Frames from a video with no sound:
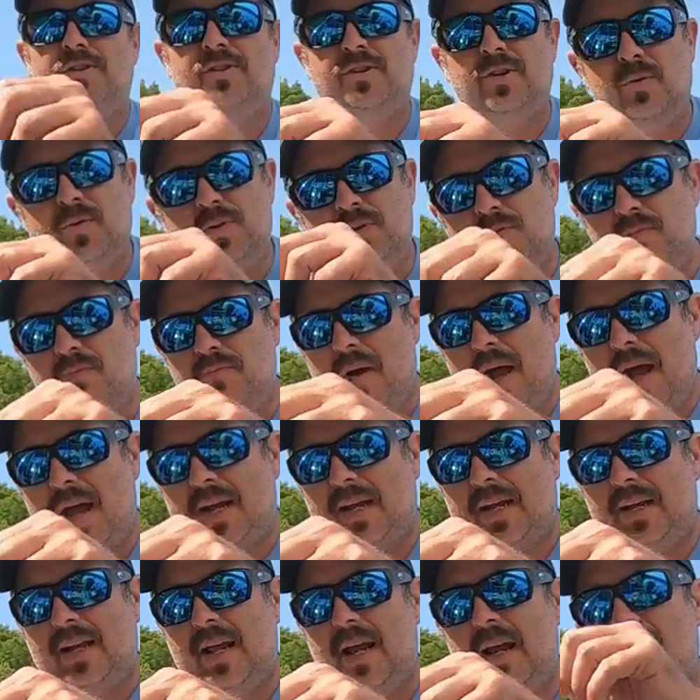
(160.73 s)
so when you
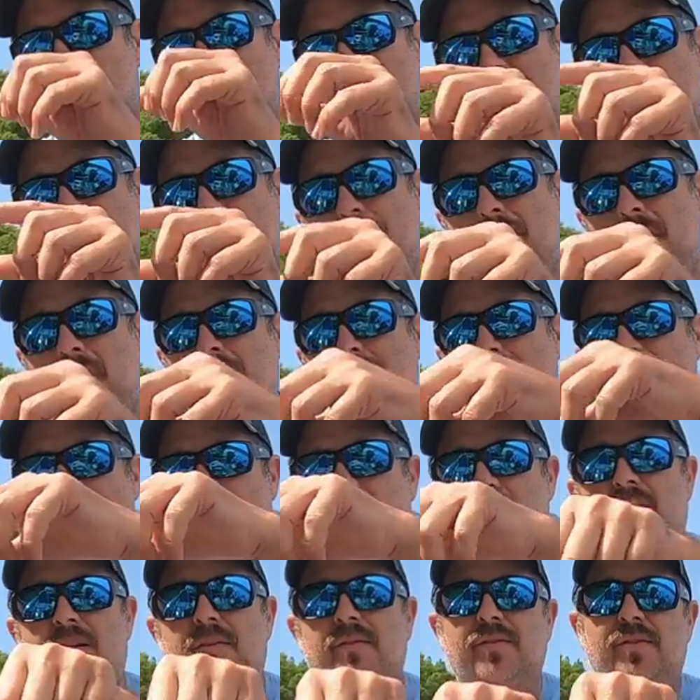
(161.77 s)
back it out, it
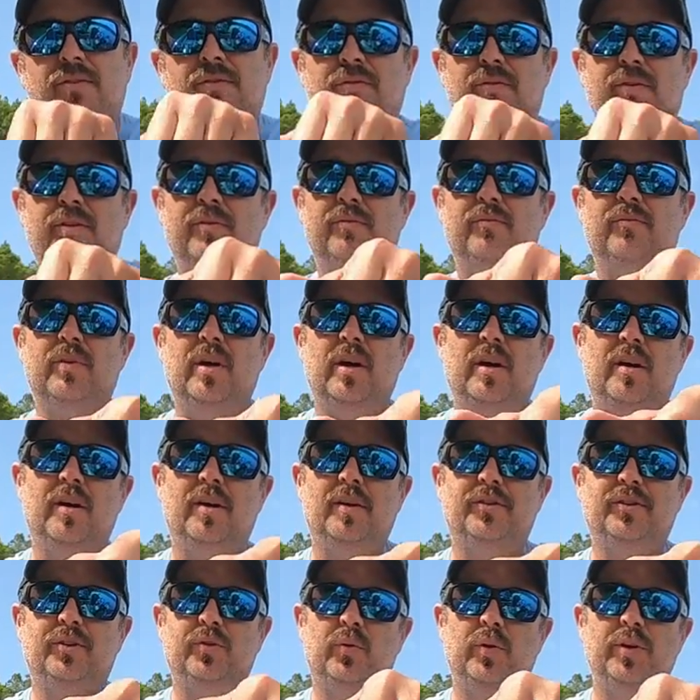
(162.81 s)
pops out. You can
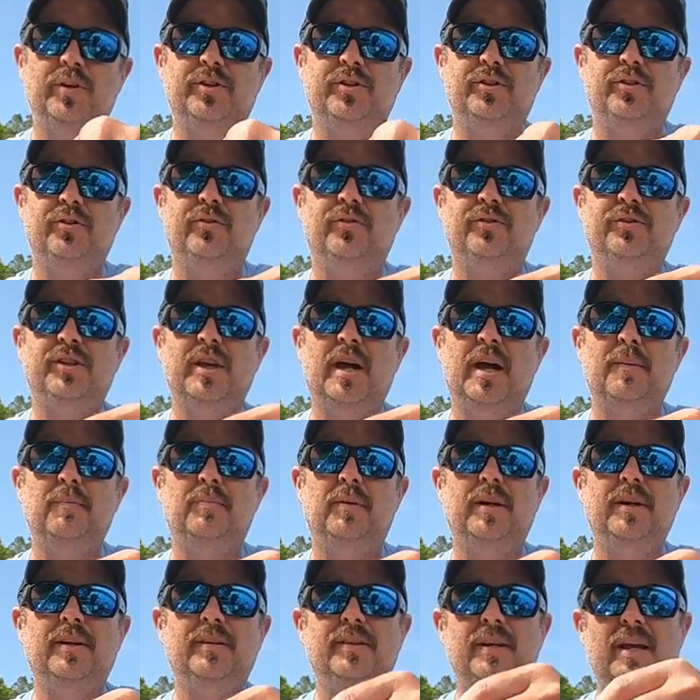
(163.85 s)
uh, twist your
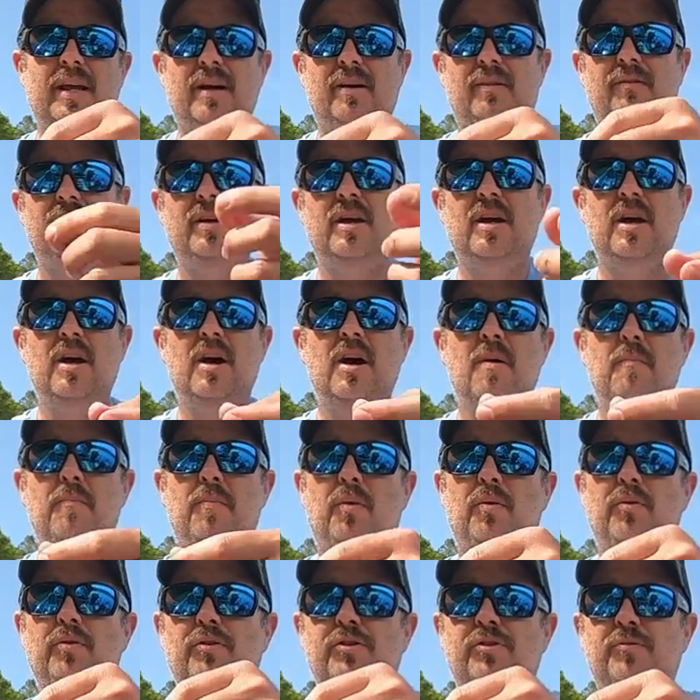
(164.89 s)
side plate down,
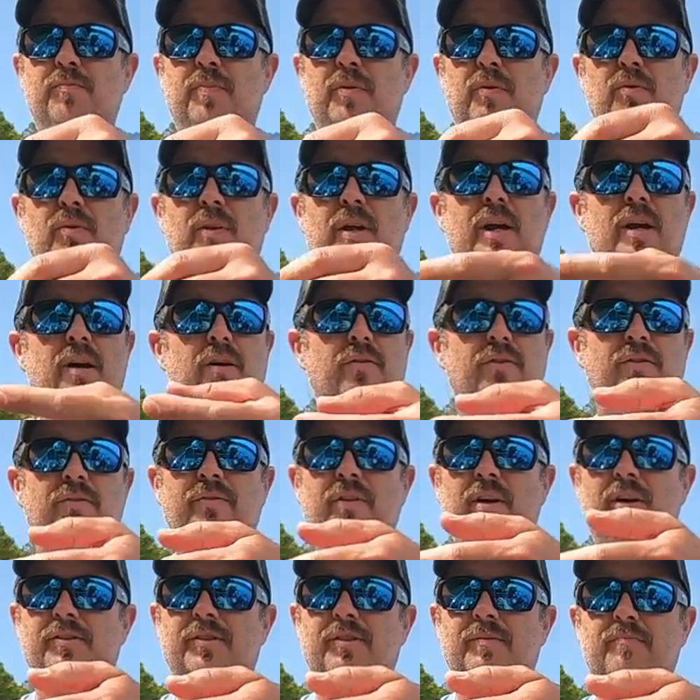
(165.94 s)
pull your spool out.
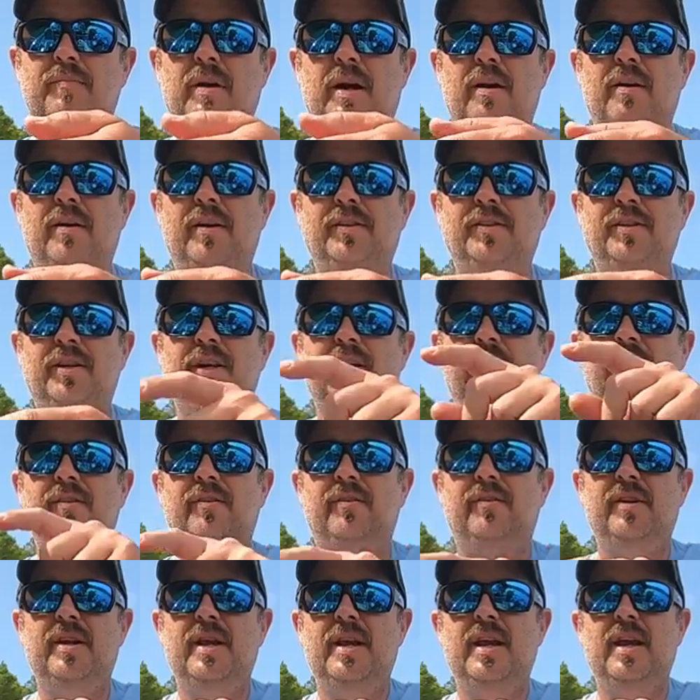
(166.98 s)
You've got some bearings
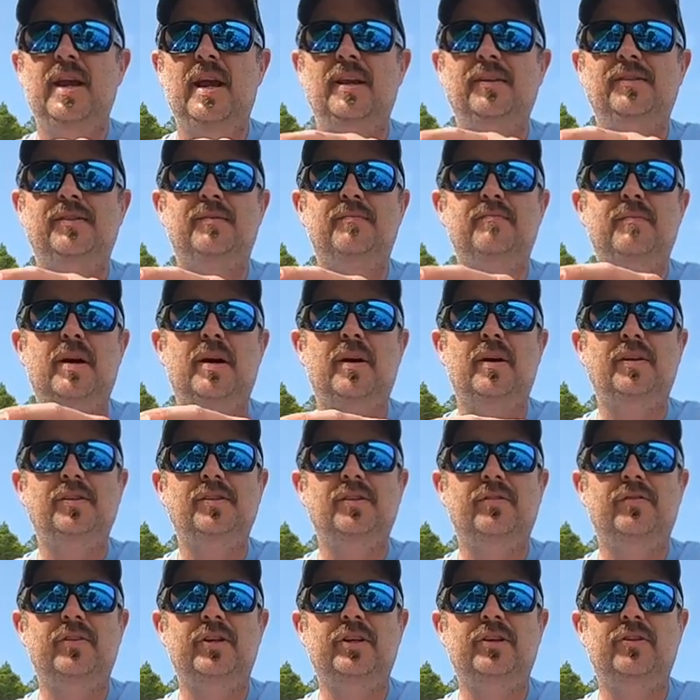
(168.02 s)
here and some
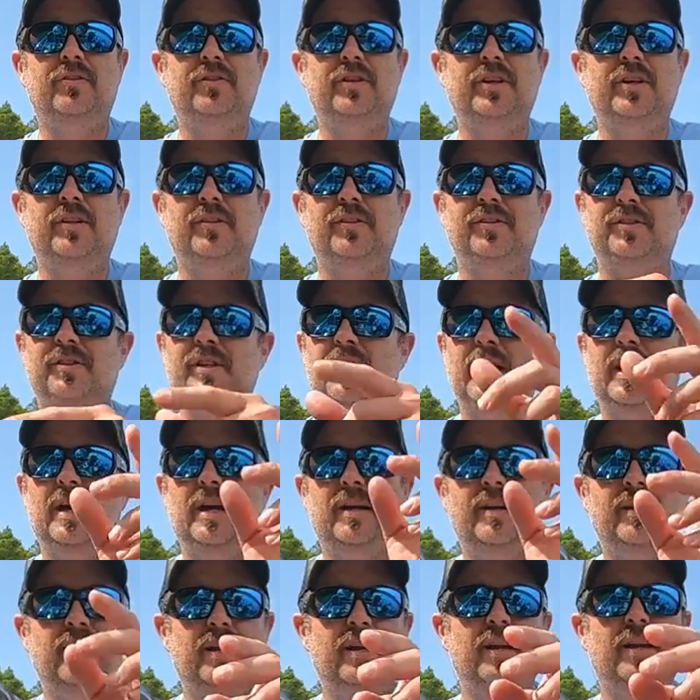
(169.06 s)
bearings over here on the other
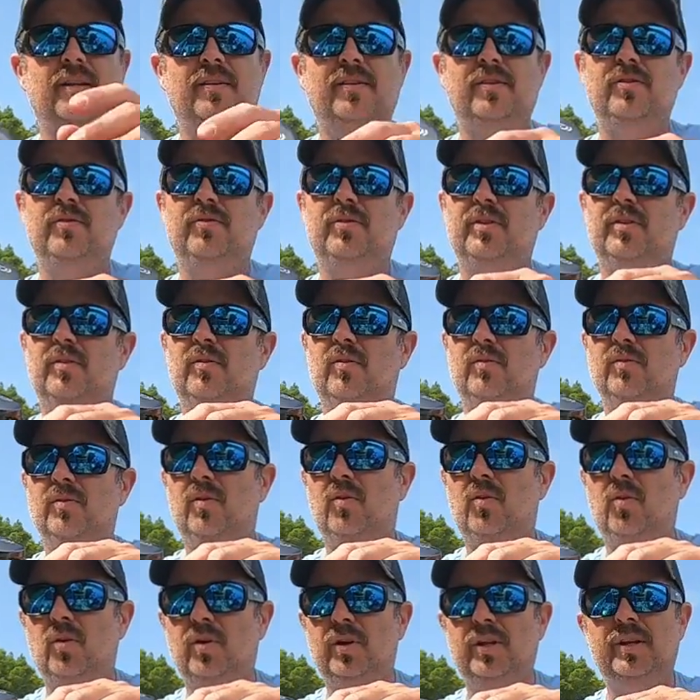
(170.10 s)
side, and you can
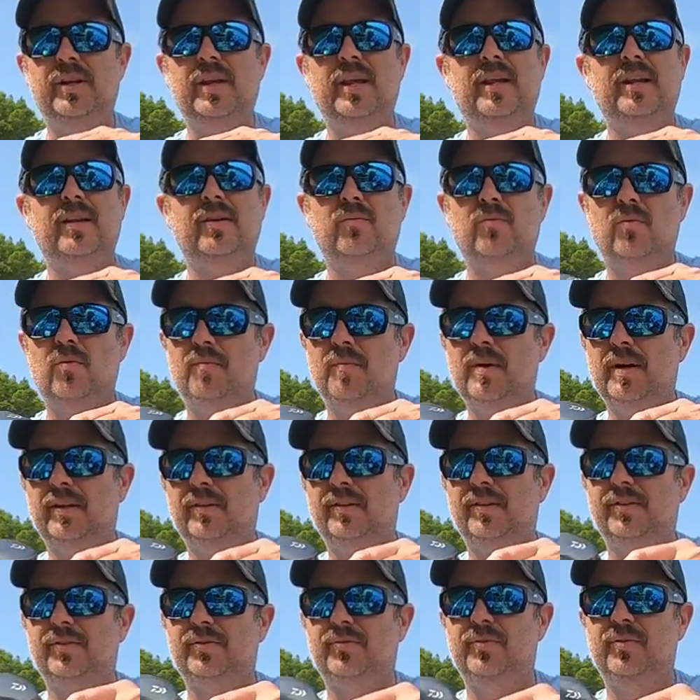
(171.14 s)
oil it, and it will
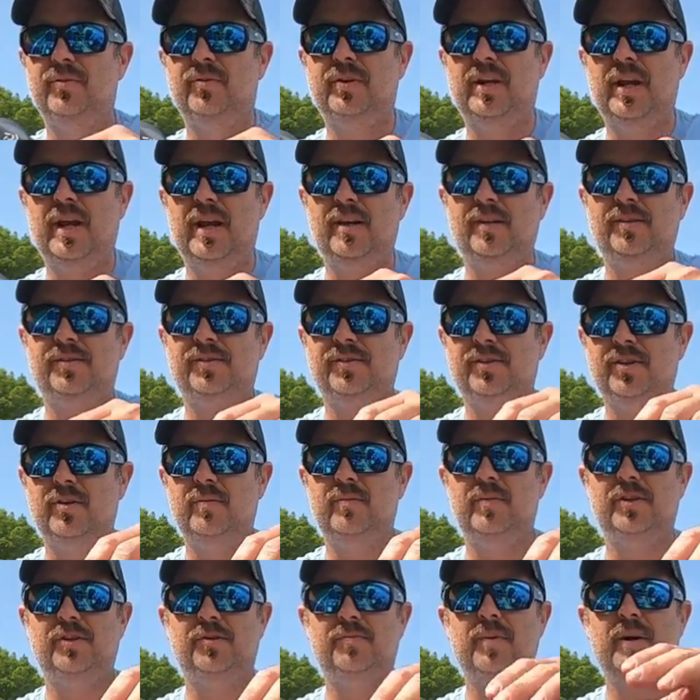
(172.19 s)
make this reel cast
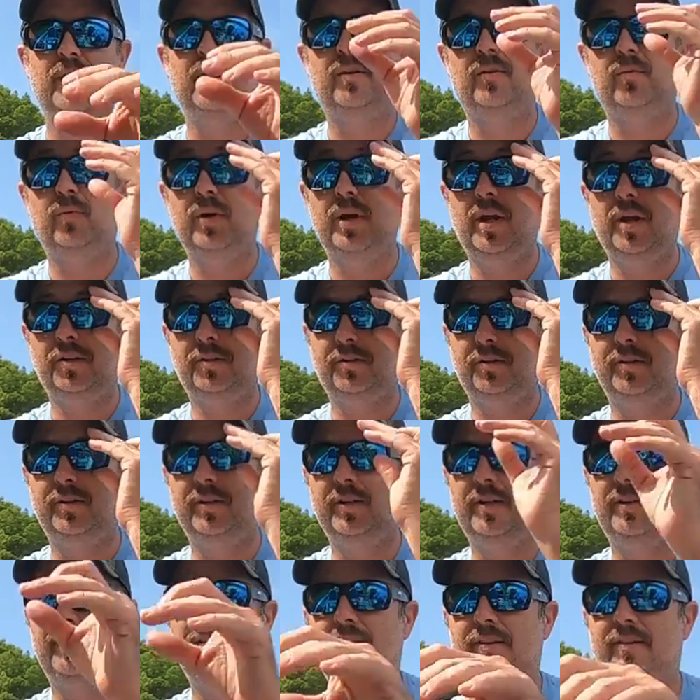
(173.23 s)
so much better. We actually
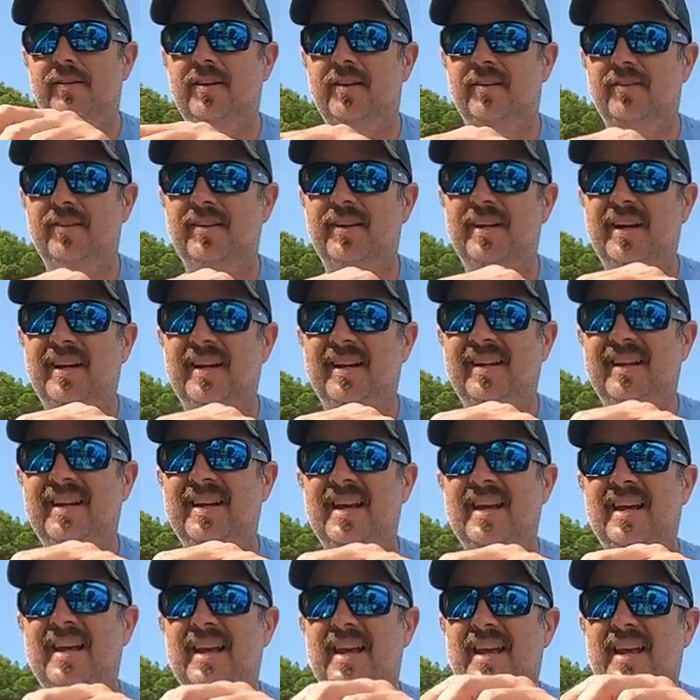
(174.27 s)
done that the other day,